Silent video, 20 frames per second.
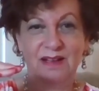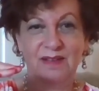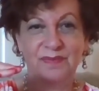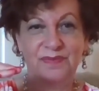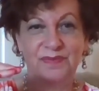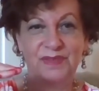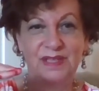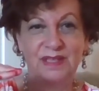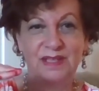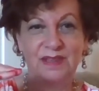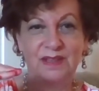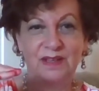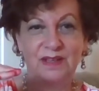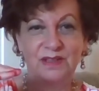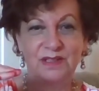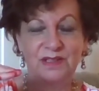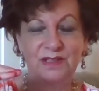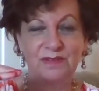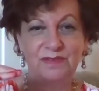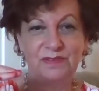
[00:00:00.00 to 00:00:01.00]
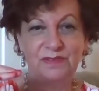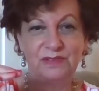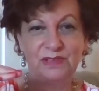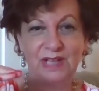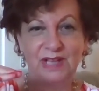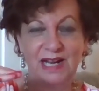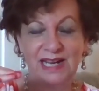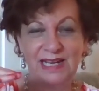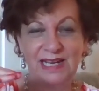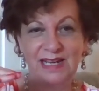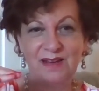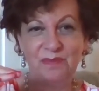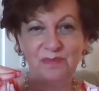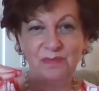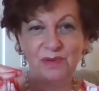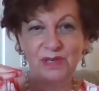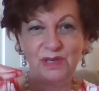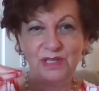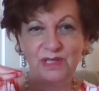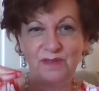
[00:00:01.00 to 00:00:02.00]
then there's a variety of
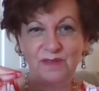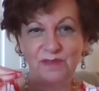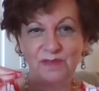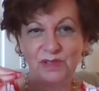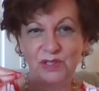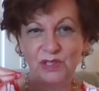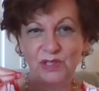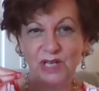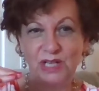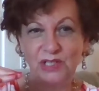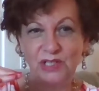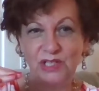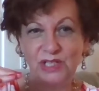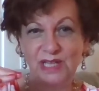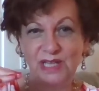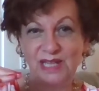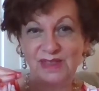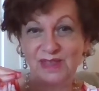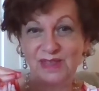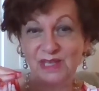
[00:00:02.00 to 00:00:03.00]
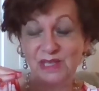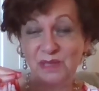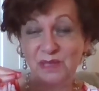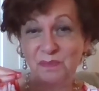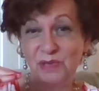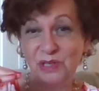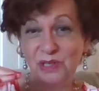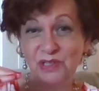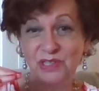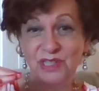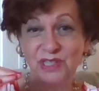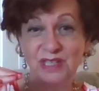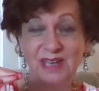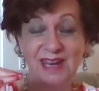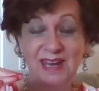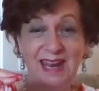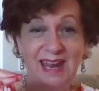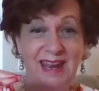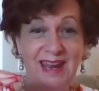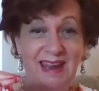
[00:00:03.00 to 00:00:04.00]
points of attraction that this person
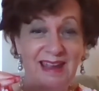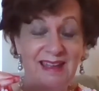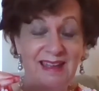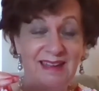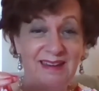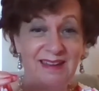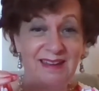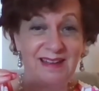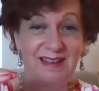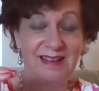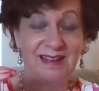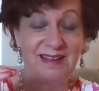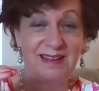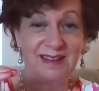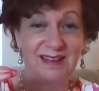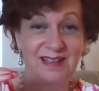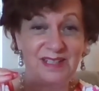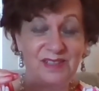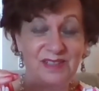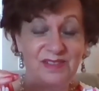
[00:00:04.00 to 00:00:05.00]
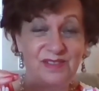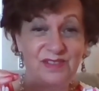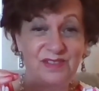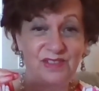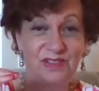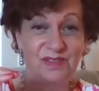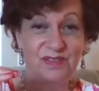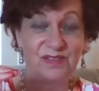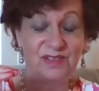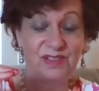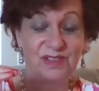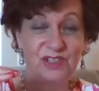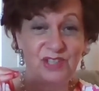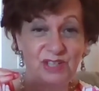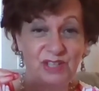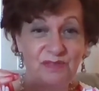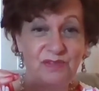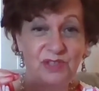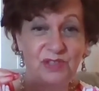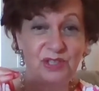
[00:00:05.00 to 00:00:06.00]
can
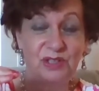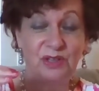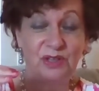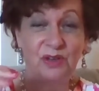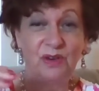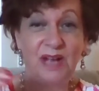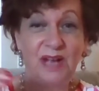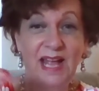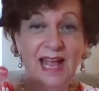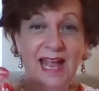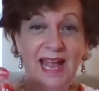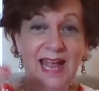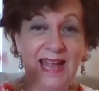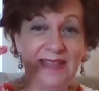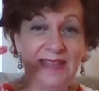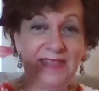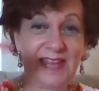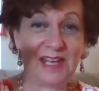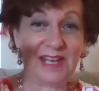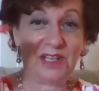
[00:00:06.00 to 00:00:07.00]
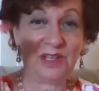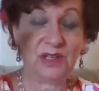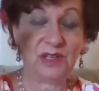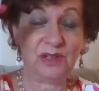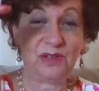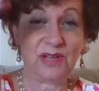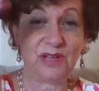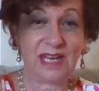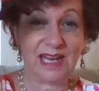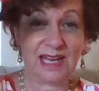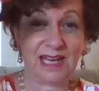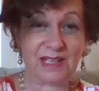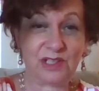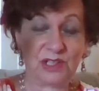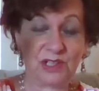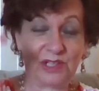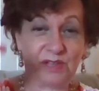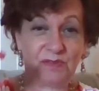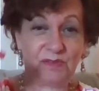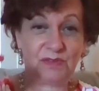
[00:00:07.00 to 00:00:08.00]
shift to, and that you can
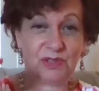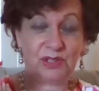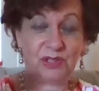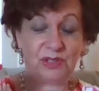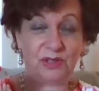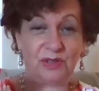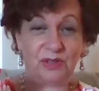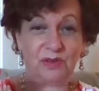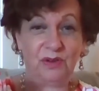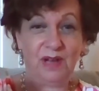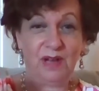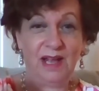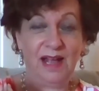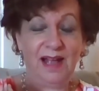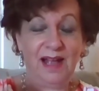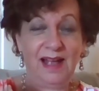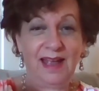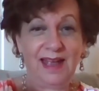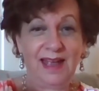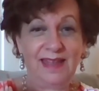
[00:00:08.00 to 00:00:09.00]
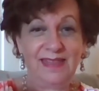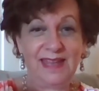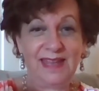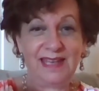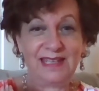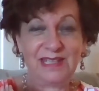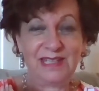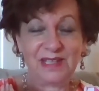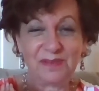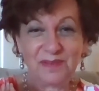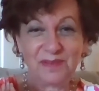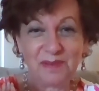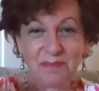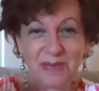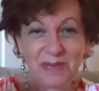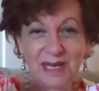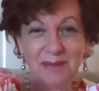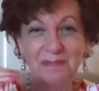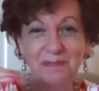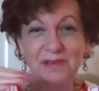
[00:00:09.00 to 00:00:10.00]
shift to, and that different
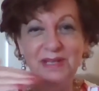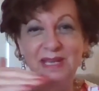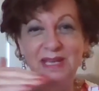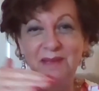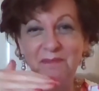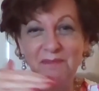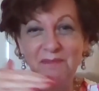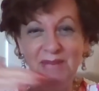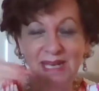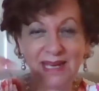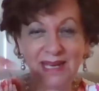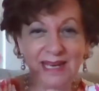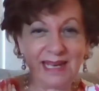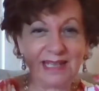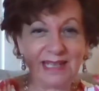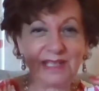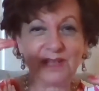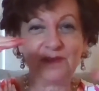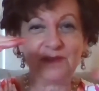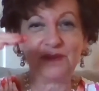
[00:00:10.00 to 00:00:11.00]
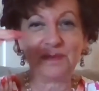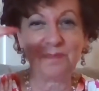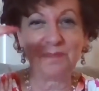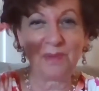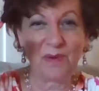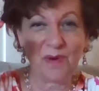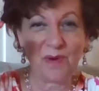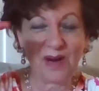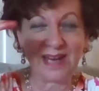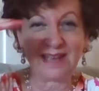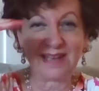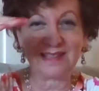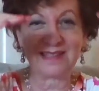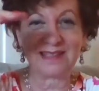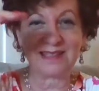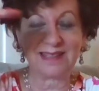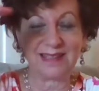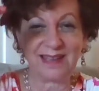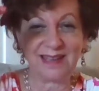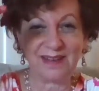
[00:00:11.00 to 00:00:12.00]
people can meet at different
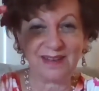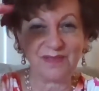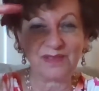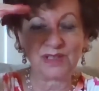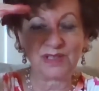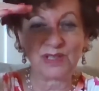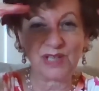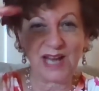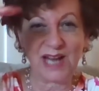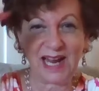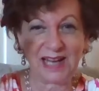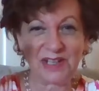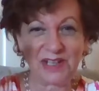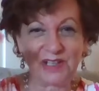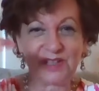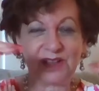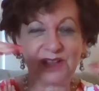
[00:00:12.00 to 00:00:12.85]
points of attraction.